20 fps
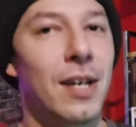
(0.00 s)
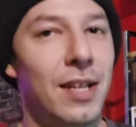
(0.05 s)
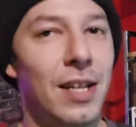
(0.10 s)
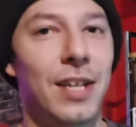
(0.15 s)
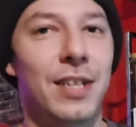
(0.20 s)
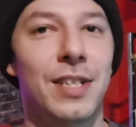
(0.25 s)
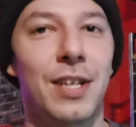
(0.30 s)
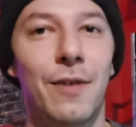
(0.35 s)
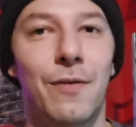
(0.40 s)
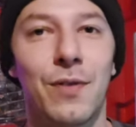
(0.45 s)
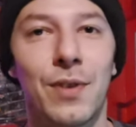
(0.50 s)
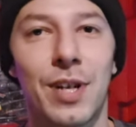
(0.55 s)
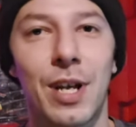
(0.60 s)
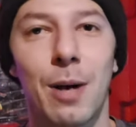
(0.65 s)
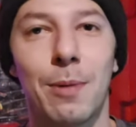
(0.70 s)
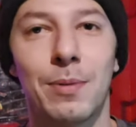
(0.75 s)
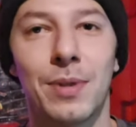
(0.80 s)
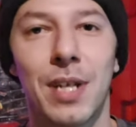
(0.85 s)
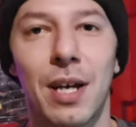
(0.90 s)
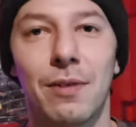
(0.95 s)
That definitely
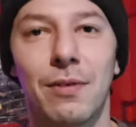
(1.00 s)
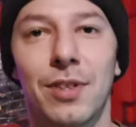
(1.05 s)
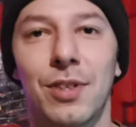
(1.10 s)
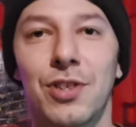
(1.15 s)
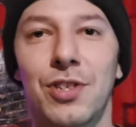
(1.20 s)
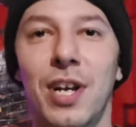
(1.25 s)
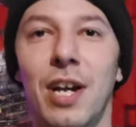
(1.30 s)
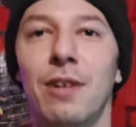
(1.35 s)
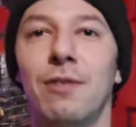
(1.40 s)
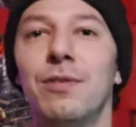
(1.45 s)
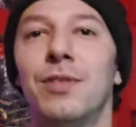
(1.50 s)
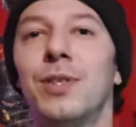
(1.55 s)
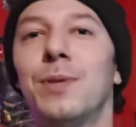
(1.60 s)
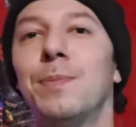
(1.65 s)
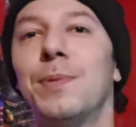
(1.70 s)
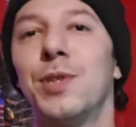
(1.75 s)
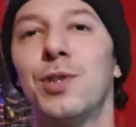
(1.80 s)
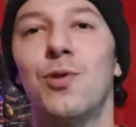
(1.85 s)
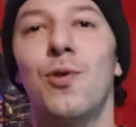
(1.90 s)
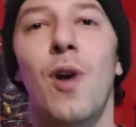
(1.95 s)
helps out the channel.
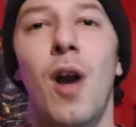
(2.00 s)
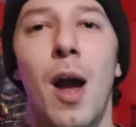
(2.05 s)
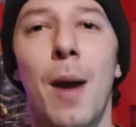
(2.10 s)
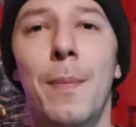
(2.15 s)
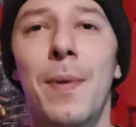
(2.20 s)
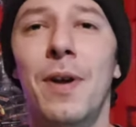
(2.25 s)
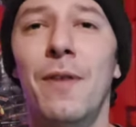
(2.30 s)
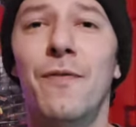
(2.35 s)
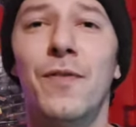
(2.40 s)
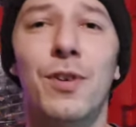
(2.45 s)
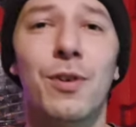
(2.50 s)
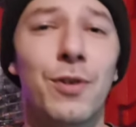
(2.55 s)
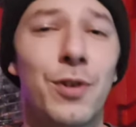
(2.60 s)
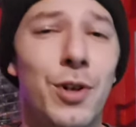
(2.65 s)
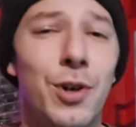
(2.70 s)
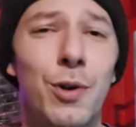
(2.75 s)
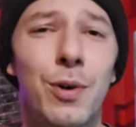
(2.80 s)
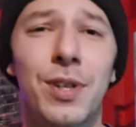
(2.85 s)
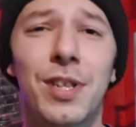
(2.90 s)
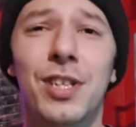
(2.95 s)
Subscribe if you're
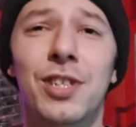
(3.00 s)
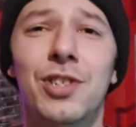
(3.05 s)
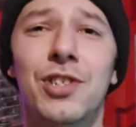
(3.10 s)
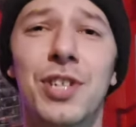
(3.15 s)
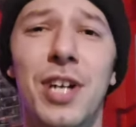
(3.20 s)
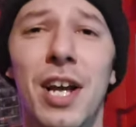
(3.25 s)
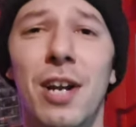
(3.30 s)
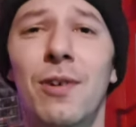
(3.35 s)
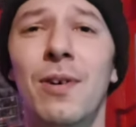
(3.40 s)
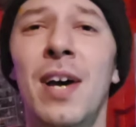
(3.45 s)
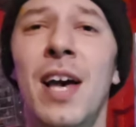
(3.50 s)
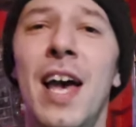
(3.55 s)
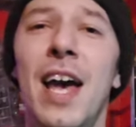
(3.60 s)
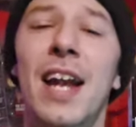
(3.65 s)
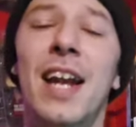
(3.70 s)
new to the channel